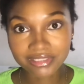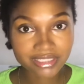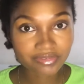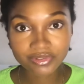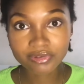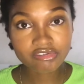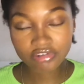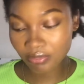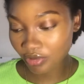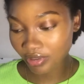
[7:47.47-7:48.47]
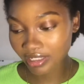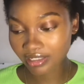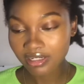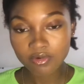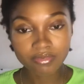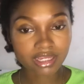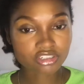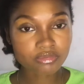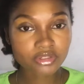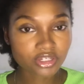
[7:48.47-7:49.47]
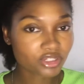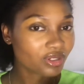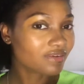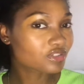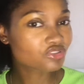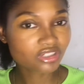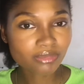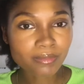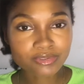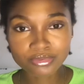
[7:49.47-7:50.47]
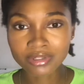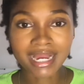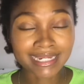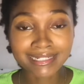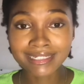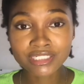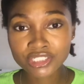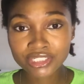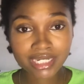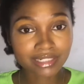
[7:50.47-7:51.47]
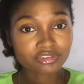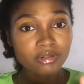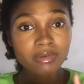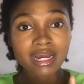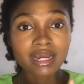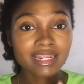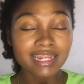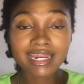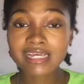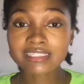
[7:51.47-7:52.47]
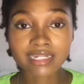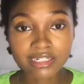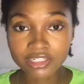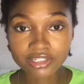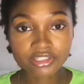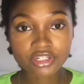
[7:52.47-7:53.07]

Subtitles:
If you don't trim your hair, when you're trimming your hair, you don't have to trim up to an inch. You can trim less than an inch.